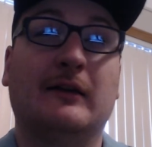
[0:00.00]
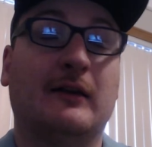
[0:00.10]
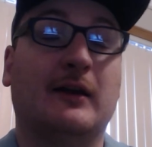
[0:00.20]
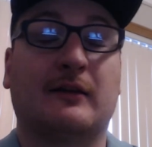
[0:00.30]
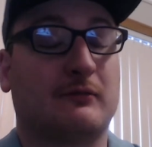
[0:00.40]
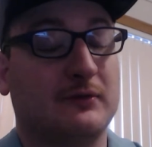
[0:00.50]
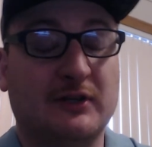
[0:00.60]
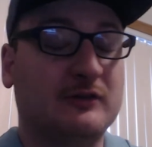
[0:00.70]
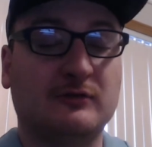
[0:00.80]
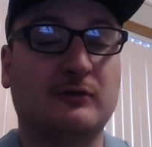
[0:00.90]
it's a really
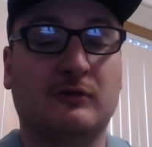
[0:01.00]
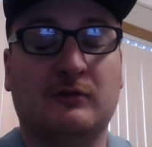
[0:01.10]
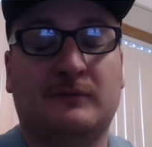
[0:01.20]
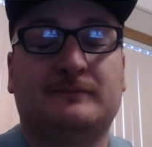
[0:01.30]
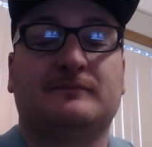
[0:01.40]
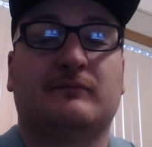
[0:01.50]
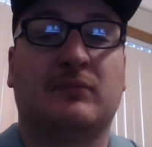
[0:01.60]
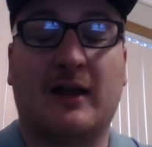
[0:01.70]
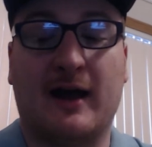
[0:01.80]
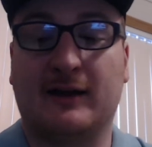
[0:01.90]
cool
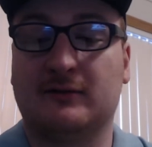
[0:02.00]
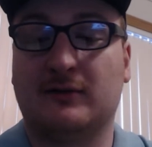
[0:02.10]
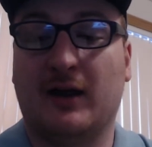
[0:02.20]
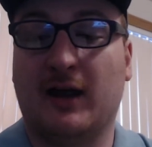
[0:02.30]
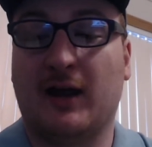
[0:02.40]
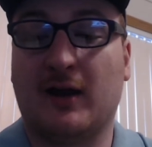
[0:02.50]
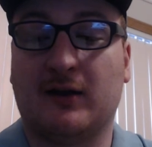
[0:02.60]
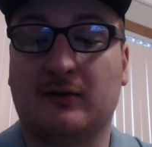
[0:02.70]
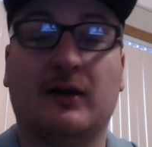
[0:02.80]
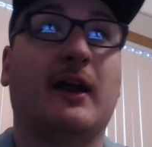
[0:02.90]
plot,
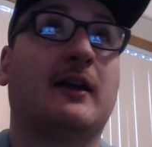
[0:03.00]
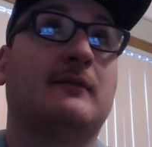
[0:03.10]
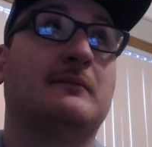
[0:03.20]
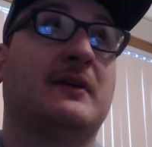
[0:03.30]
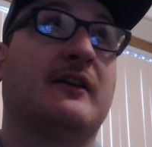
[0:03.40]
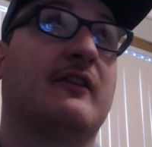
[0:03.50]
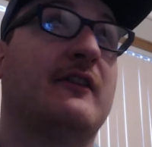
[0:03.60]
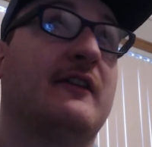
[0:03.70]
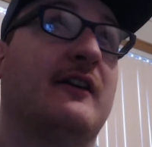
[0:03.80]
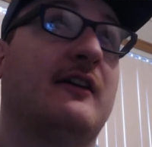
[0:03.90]
and it because of
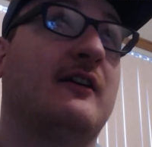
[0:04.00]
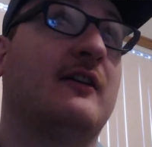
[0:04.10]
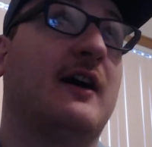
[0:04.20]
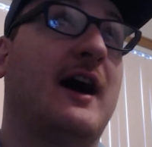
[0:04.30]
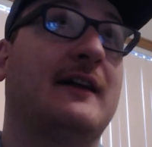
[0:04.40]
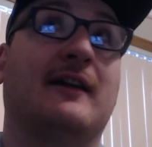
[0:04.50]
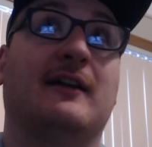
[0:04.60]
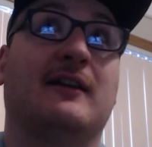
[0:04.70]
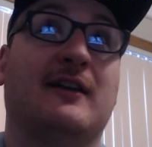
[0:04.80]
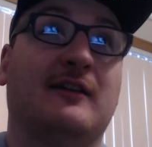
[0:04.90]
the
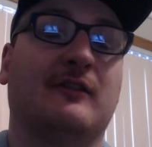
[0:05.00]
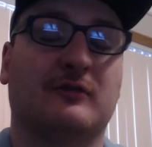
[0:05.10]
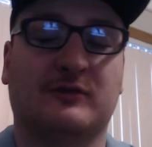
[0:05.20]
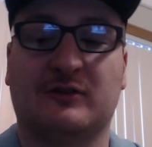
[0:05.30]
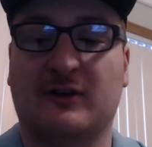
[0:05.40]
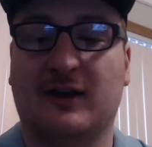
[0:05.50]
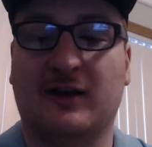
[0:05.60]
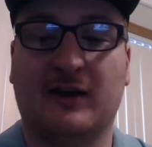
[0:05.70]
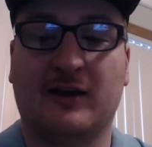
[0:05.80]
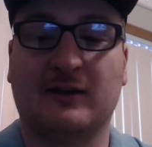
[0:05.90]
identity disorder,
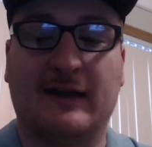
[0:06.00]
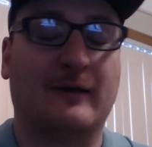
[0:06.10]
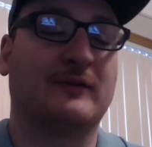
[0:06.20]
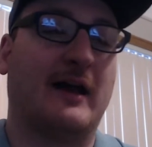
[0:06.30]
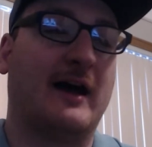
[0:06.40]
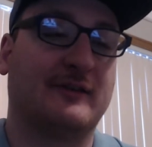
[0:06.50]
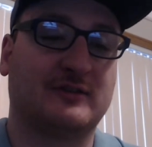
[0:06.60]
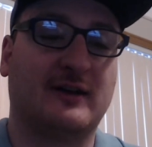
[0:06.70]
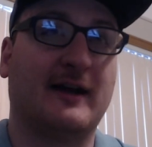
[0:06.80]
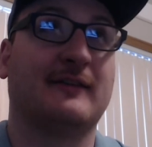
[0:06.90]
it allows
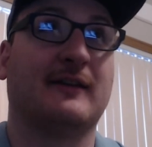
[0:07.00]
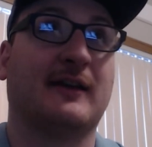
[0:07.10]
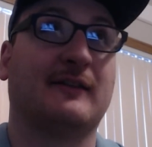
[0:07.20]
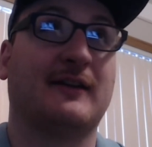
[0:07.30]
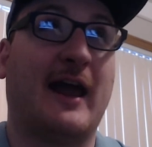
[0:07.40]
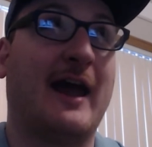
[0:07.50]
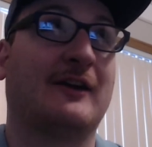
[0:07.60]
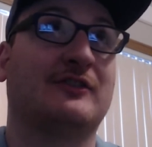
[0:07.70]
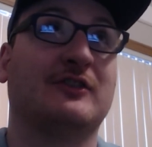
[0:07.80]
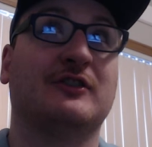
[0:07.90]
Oscar Isaac as an
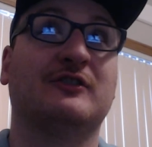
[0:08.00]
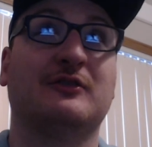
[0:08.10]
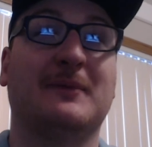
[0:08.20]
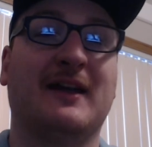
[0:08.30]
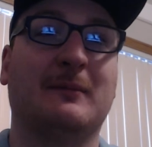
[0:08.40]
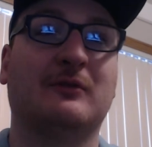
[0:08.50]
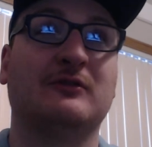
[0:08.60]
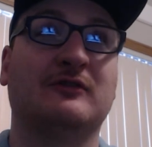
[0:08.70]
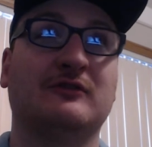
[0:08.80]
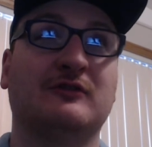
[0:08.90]
actor to be able
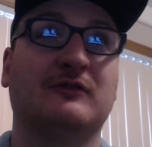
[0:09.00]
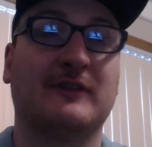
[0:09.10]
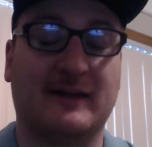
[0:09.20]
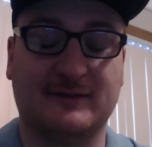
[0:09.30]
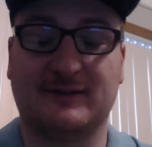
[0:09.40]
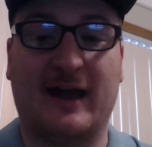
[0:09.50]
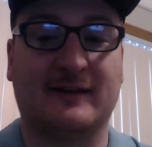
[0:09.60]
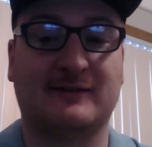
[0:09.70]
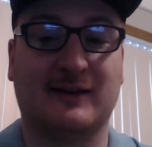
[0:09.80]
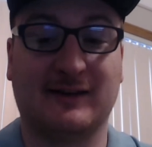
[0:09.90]
to flex his
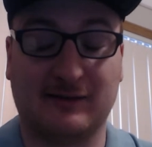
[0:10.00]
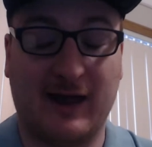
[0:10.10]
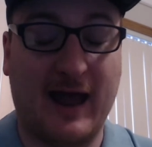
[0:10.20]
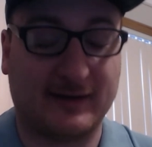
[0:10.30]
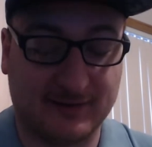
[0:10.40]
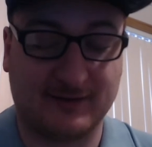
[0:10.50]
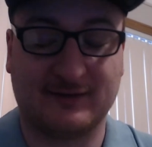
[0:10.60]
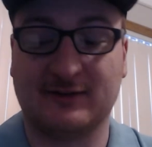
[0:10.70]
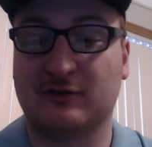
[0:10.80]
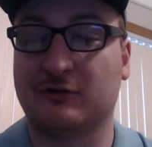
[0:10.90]
acting acting
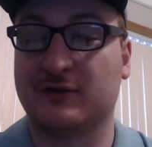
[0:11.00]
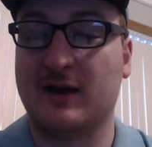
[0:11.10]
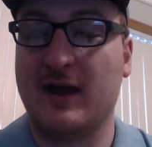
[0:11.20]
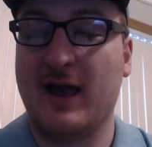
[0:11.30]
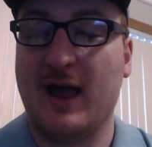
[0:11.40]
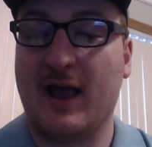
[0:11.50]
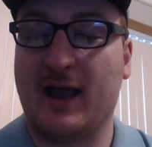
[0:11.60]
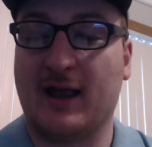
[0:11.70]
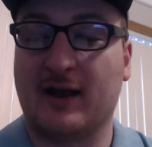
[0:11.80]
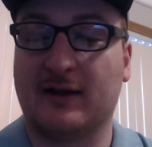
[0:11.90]
skills,
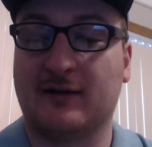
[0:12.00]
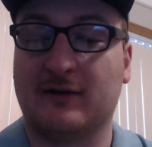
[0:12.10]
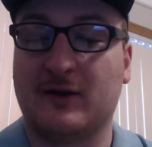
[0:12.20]
and